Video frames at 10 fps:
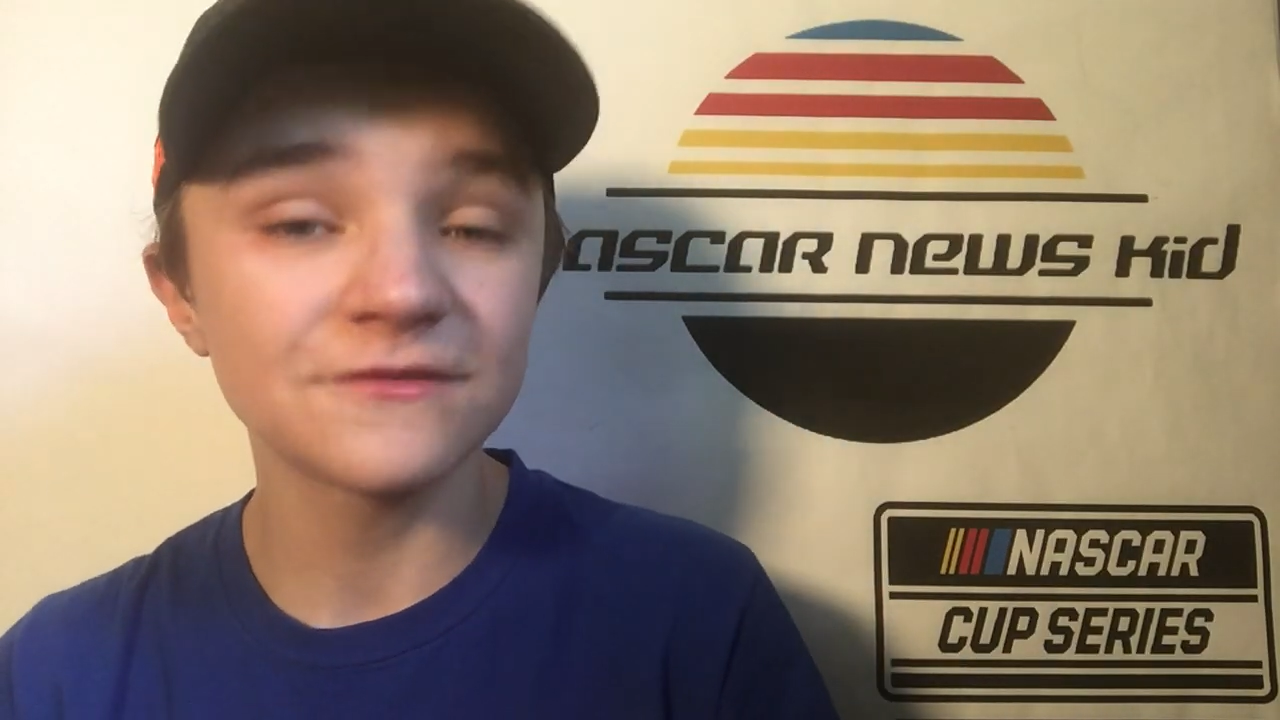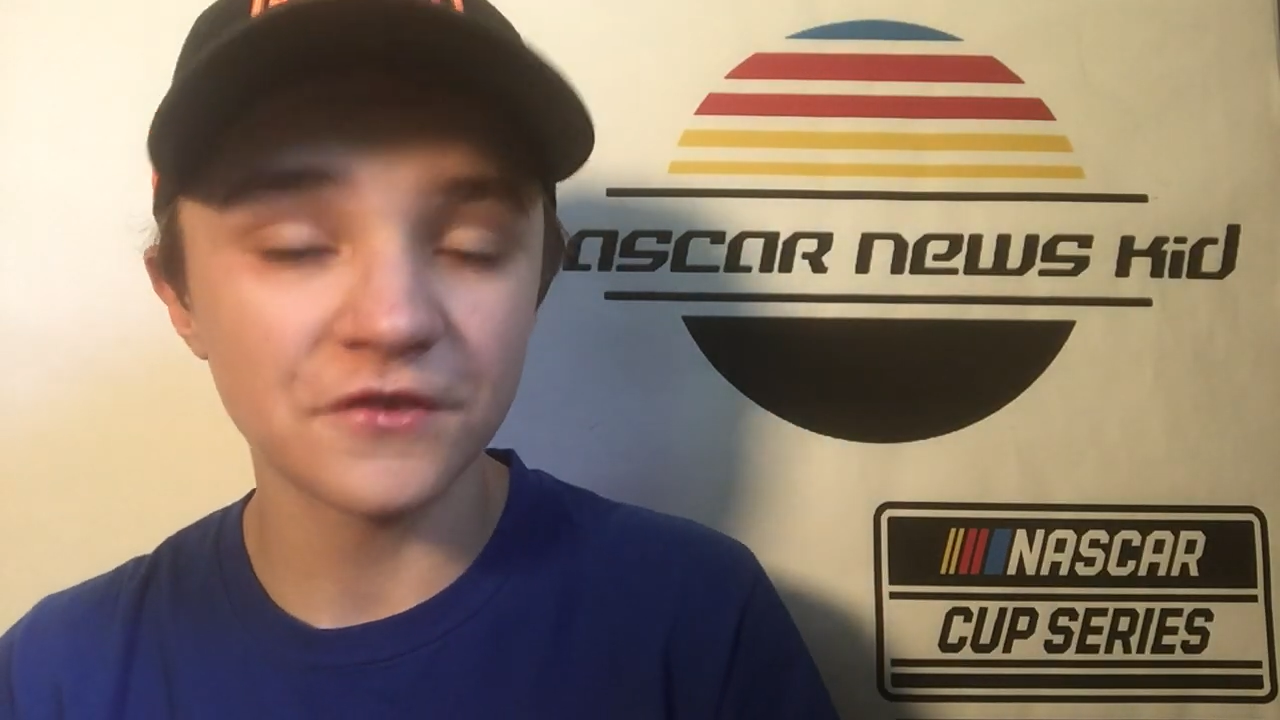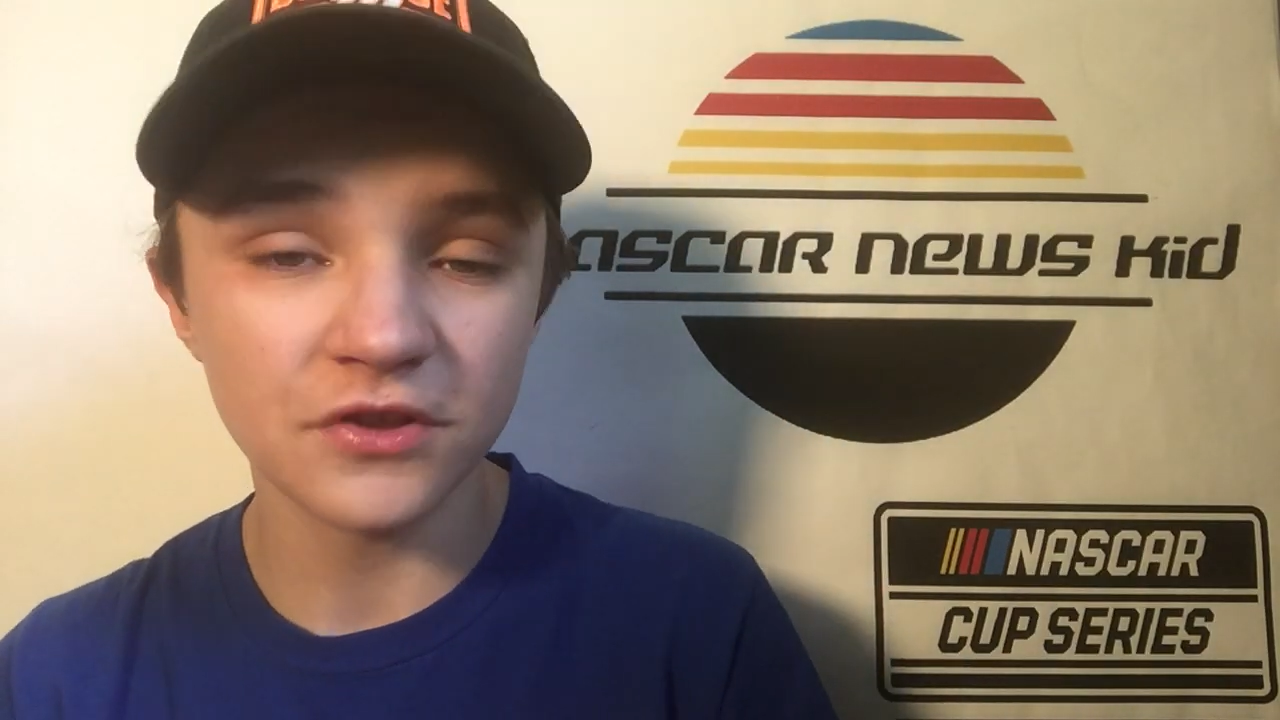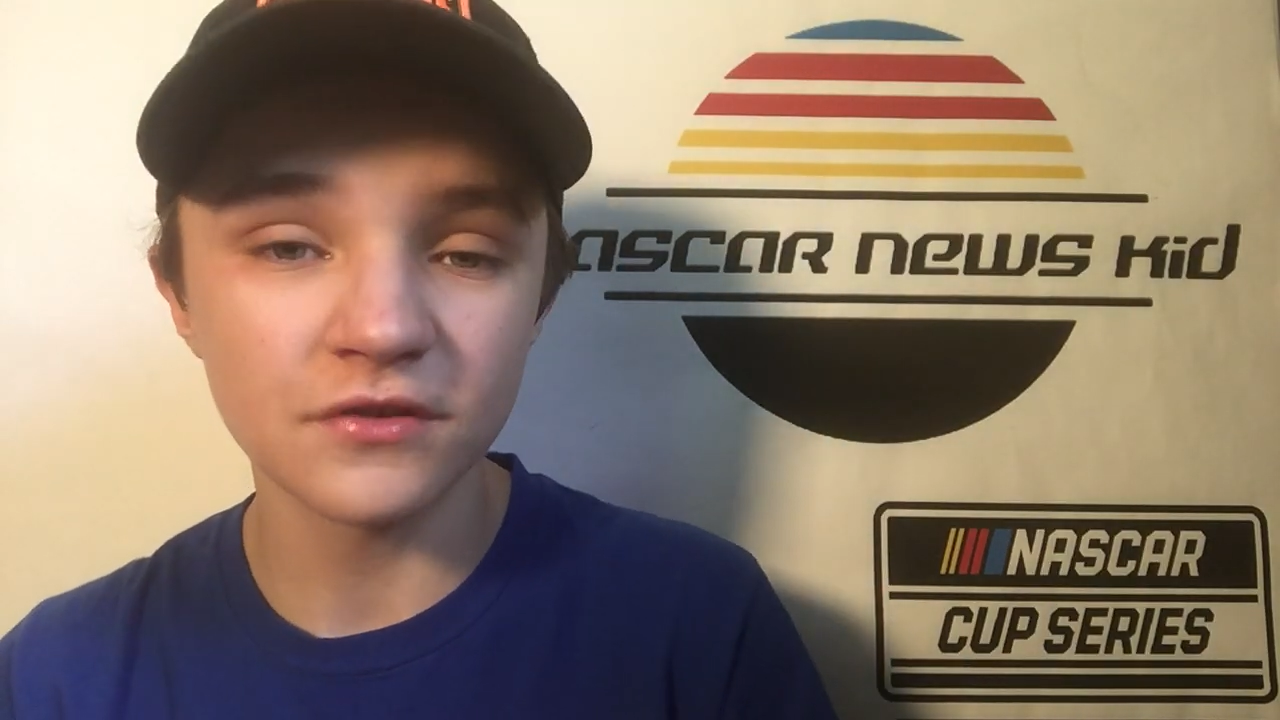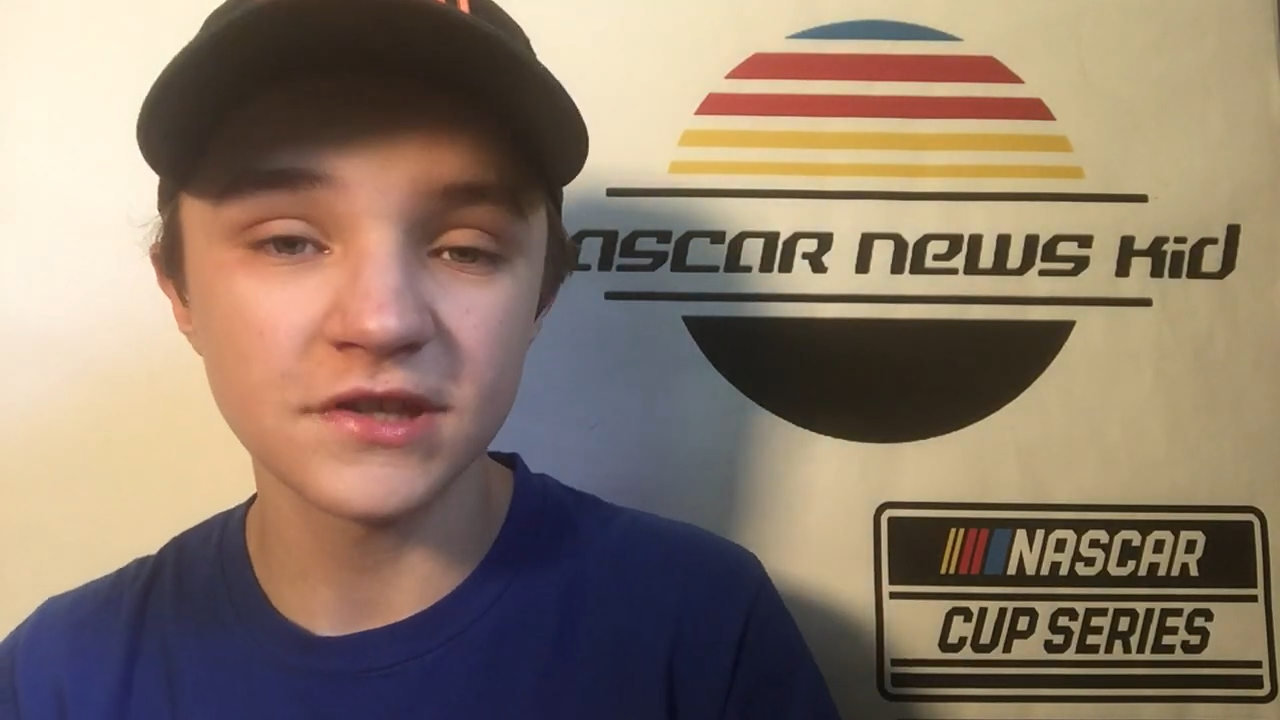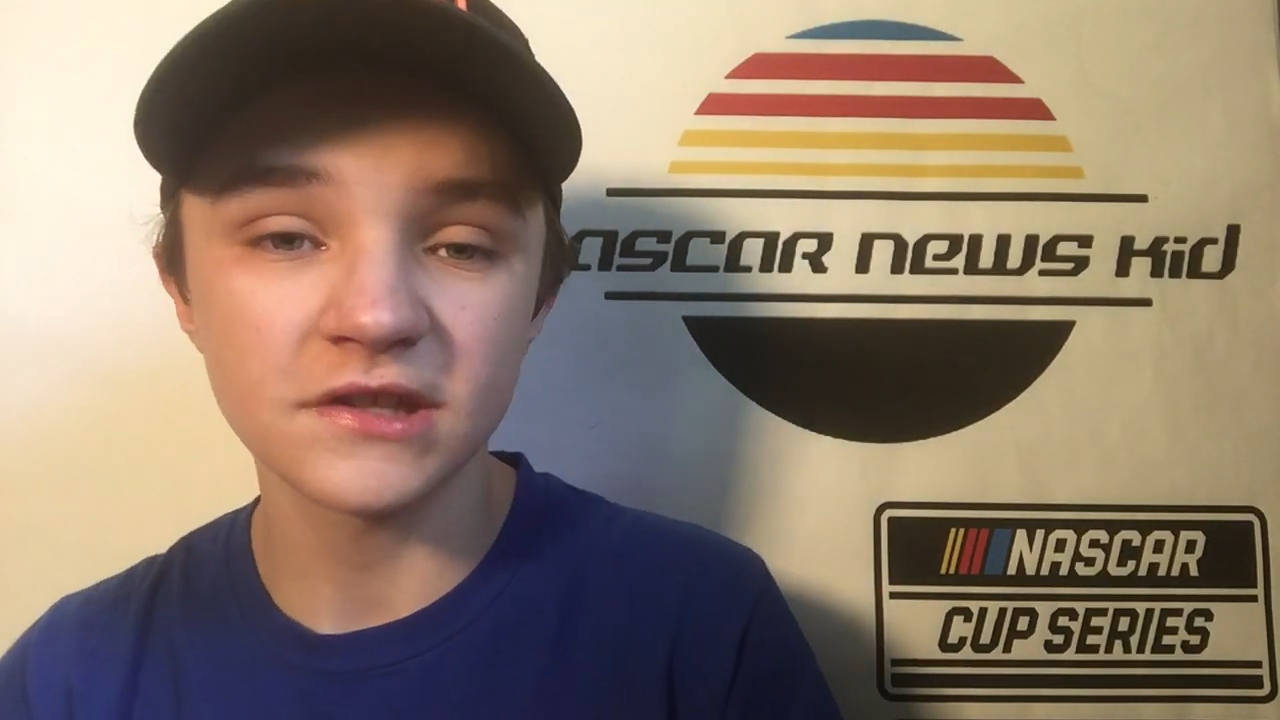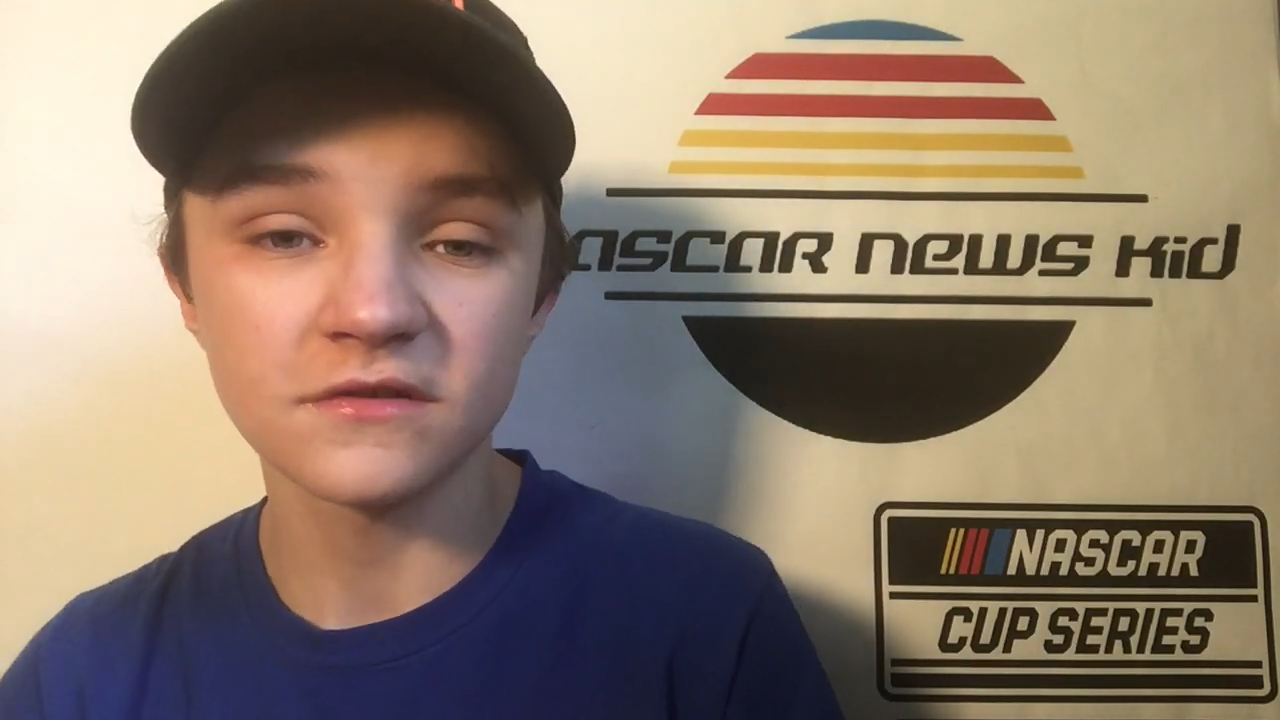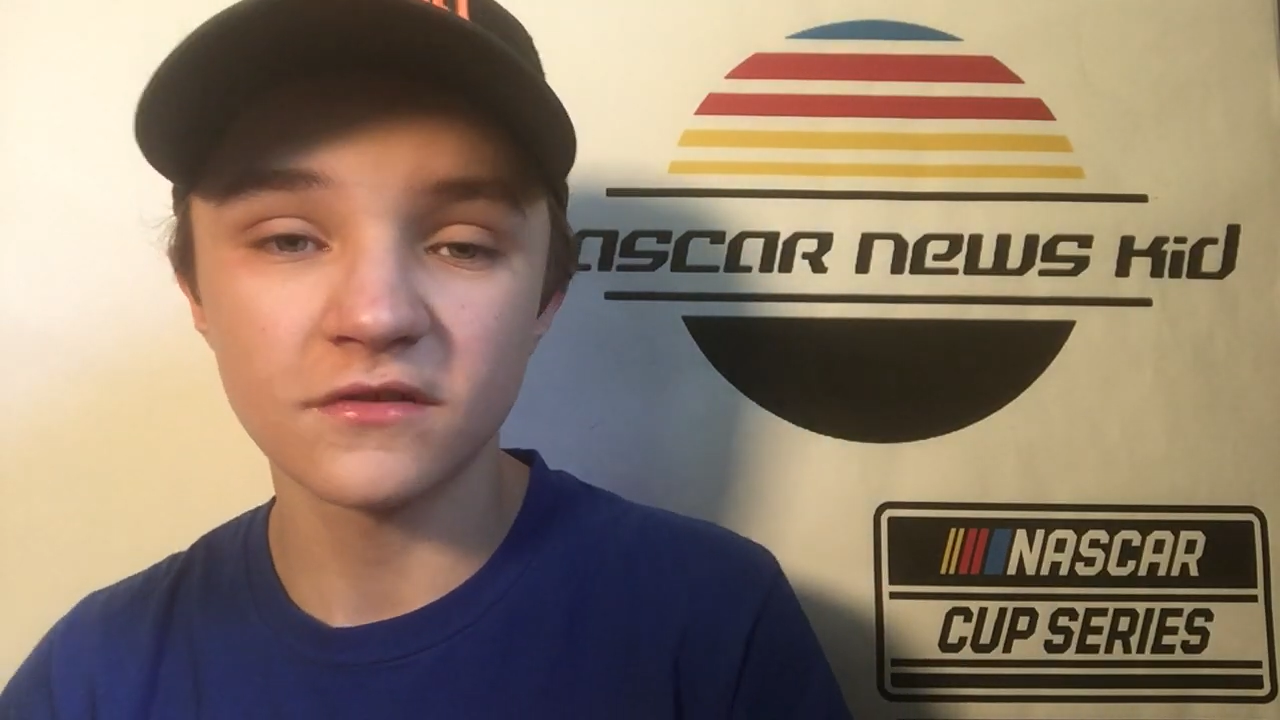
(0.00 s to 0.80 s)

for 36